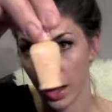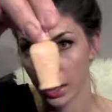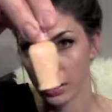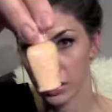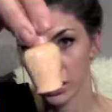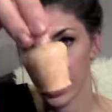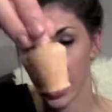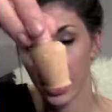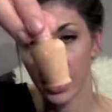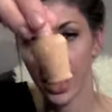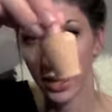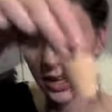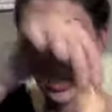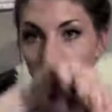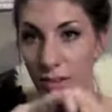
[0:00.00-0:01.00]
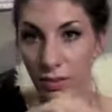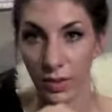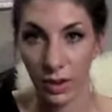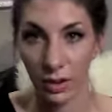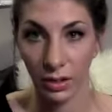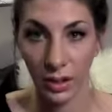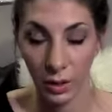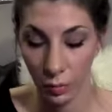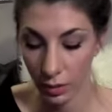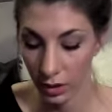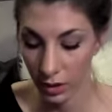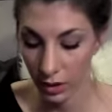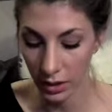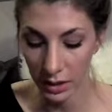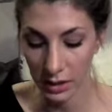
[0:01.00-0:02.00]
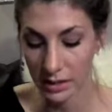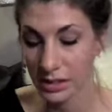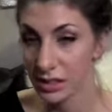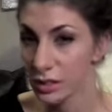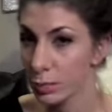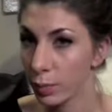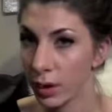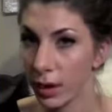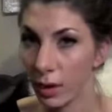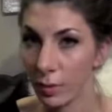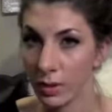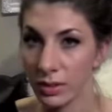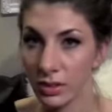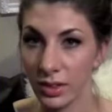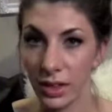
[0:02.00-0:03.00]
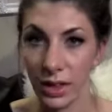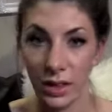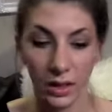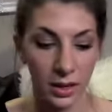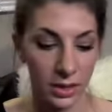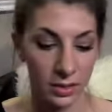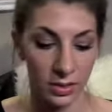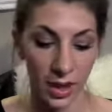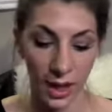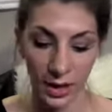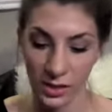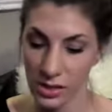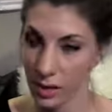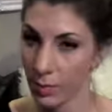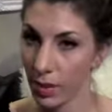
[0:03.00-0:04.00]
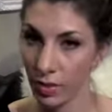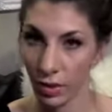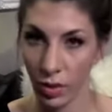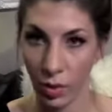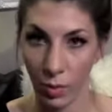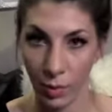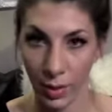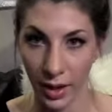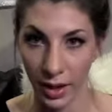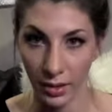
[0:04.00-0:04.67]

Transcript: And I like it. It's very liquidy. It doesn't break up my skin. It's not a dimethicone